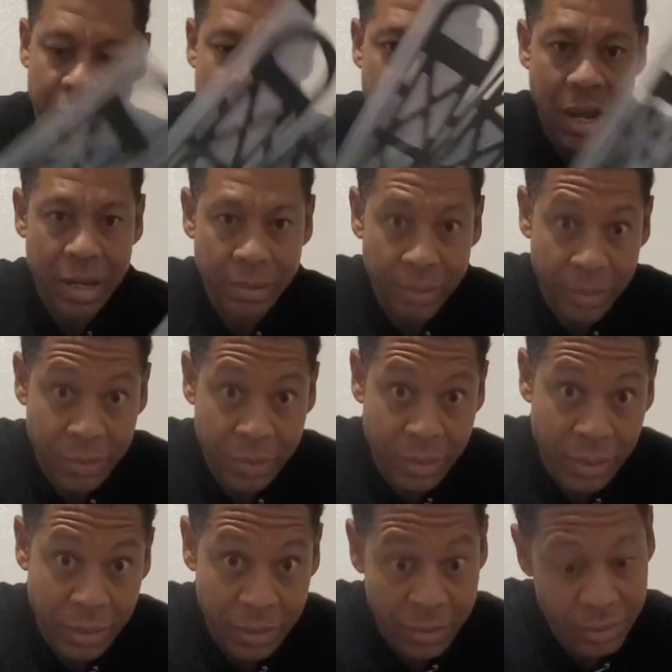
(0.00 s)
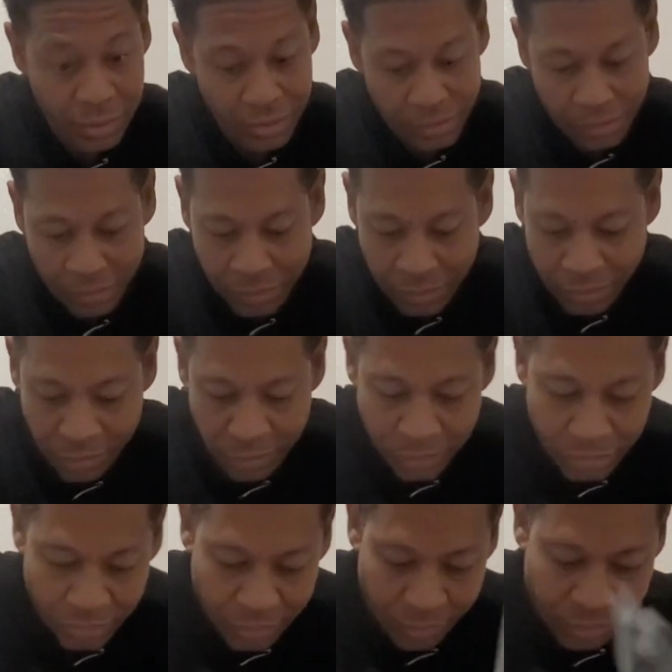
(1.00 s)
Battery trays, because
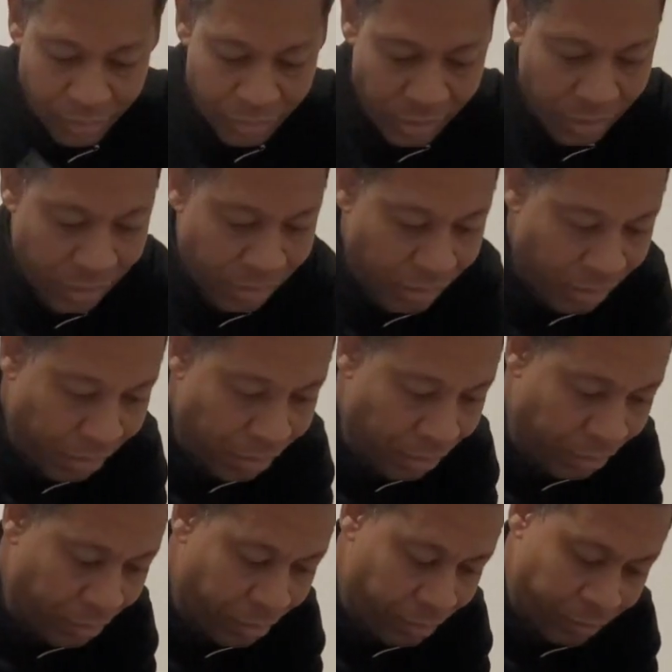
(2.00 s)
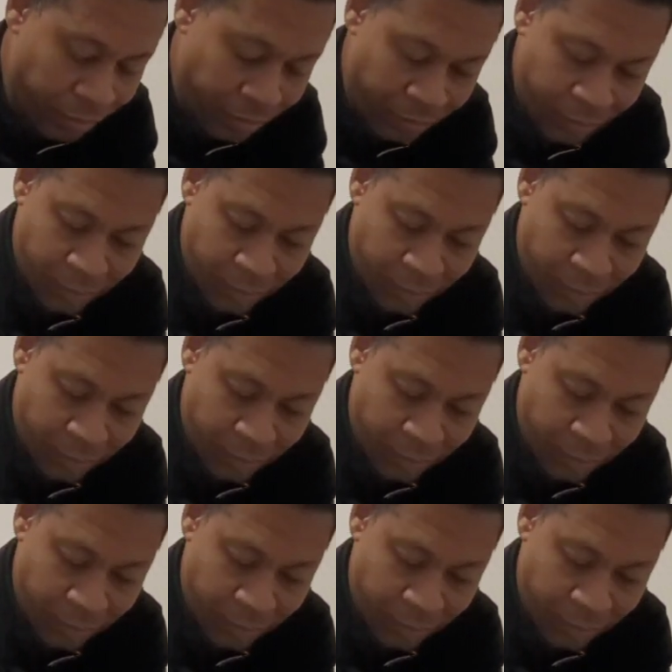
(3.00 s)
you need those.